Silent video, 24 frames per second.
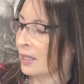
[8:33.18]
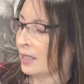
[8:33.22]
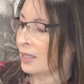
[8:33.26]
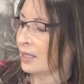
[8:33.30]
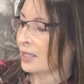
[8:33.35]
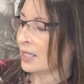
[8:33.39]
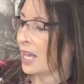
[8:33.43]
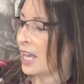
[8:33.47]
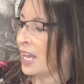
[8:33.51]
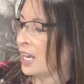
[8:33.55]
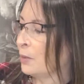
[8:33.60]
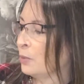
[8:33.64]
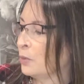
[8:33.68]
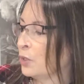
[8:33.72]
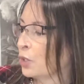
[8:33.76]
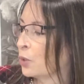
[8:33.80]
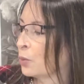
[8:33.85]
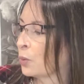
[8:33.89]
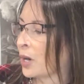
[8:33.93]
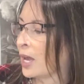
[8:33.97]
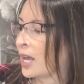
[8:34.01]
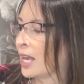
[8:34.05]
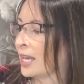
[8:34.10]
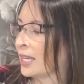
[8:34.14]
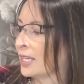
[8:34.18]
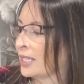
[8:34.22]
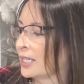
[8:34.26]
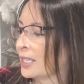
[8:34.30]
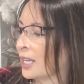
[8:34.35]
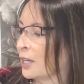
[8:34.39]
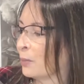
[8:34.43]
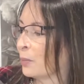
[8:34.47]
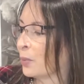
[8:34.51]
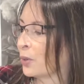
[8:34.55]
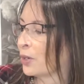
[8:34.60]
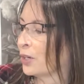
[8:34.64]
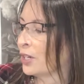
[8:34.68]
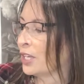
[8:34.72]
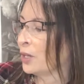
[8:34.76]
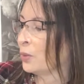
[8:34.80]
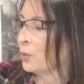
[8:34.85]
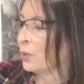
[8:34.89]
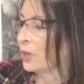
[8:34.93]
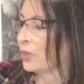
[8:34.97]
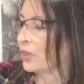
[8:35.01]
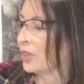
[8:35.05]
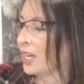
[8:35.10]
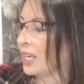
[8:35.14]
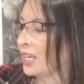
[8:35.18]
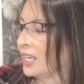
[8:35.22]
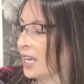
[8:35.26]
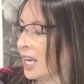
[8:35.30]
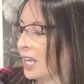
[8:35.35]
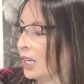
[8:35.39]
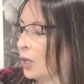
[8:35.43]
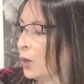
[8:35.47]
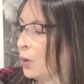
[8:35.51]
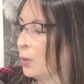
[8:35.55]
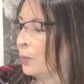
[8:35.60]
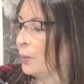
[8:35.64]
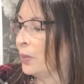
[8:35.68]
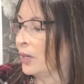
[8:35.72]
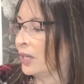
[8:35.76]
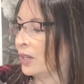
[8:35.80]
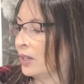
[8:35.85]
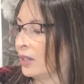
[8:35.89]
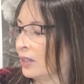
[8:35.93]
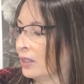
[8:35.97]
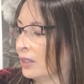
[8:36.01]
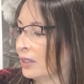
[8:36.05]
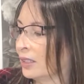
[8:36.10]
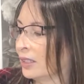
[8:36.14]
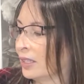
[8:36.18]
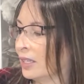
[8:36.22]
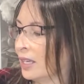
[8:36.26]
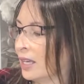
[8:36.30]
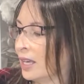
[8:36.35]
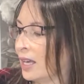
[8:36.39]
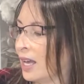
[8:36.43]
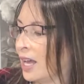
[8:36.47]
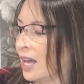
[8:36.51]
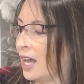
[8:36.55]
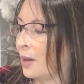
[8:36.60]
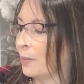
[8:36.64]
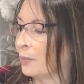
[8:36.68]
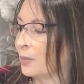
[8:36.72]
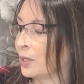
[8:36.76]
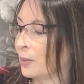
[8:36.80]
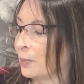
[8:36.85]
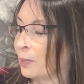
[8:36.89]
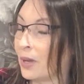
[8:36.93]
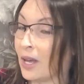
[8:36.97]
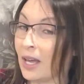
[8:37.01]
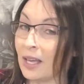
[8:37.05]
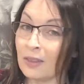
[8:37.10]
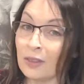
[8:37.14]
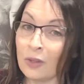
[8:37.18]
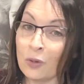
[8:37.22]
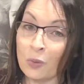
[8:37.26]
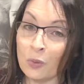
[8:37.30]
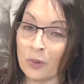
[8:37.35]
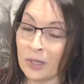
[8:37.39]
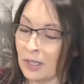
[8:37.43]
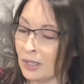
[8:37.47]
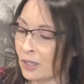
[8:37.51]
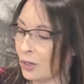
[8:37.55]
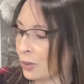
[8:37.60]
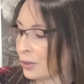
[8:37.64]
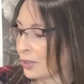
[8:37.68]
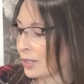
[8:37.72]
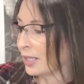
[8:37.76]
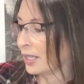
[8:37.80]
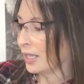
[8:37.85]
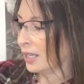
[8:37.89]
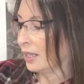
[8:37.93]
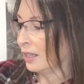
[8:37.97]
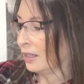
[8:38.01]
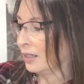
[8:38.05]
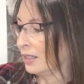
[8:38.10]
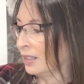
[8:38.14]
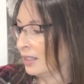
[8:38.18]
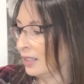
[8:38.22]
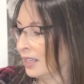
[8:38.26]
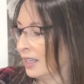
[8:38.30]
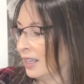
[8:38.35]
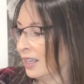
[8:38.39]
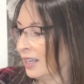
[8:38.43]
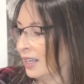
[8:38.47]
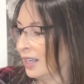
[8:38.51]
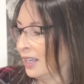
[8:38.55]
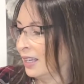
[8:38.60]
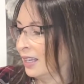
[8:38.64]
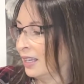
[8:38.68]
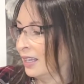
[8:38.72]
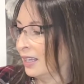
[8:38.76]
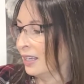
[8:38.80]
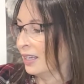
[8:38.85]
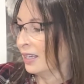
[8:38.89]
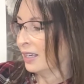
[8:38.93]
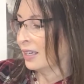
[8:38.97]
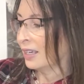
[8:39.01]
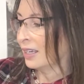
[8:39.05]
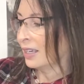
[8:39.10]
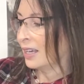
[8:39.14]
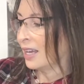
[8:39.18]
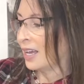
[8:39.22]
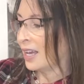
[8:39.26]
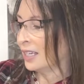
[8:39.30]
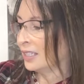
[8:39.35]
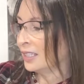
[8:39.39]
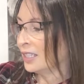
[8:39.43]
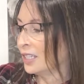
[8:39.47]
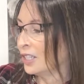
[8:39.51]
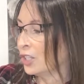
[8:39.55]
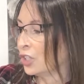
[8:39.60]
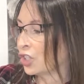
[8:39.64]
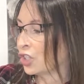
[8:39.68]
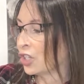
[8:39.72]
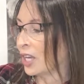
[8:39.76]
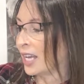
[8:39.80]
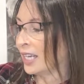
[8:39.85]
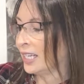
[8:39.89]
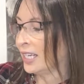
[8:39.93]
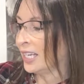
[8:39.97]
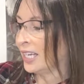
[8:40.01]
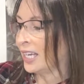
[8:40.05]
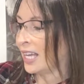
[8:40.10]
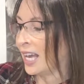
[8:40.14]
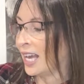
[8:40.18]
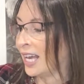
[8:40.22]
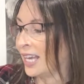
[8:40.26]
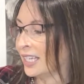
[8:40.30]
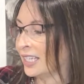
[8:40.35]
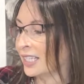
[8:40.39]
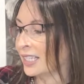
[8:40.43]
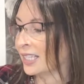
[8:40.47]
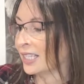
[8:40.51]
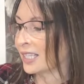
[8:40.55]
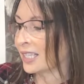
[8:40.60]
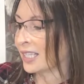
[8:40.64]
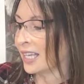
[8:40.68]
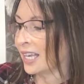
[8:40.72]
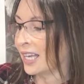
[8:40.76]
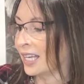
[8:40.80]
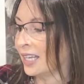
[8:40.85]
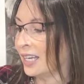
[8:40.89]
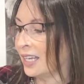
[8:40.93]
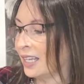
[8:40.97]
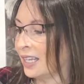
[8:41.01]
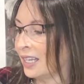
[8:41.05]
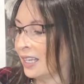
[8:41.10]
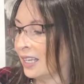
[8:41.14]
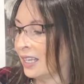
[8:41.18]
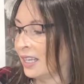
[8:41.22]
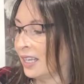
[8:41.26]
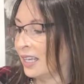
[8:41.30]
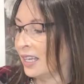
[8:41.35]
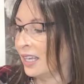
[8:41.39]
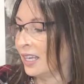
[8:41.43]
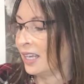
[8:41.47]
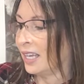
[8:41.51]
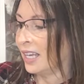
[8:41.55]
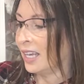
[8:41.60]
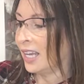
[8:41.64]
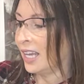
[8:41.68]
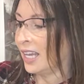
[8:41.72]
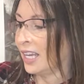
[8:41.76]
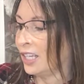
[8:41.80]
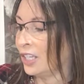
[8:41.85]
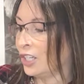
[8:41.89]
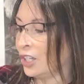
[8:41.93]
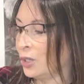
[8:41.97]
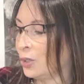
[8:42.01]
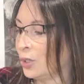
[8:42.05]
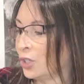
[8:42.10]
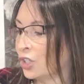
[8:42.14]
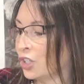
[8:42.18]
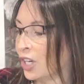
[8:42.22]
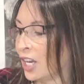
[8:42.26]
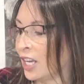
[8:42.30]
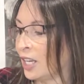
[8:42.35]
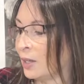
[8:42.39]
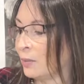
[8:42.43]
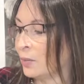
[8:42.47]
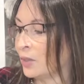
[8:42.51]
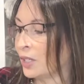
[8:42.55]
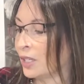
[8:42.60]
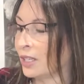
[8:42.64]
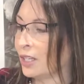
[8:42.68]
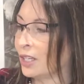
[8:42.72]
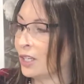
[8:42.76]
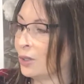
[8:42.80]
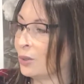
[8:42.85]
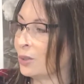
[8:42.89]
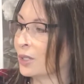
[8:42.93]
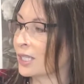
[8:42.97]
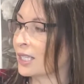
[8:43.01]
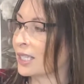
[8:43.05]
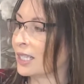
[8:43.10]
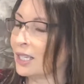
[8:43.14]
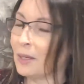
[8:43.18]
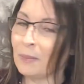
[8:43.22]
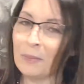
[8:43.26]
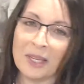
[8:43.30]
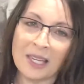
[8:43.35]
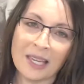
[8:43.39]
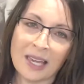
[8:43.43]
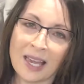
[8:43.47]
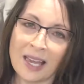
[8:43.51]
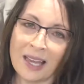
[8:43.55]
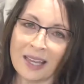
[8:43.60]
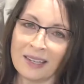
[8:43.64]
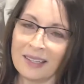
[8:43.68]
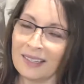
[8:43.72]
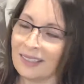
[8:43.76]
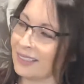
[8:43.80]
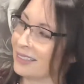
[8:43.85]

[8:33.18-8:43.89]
Time to rise, a birdie with a yellow bill hopped upon the windowsill, cocked his shining eye and said, "Ain't you shamed, you sleepy head?"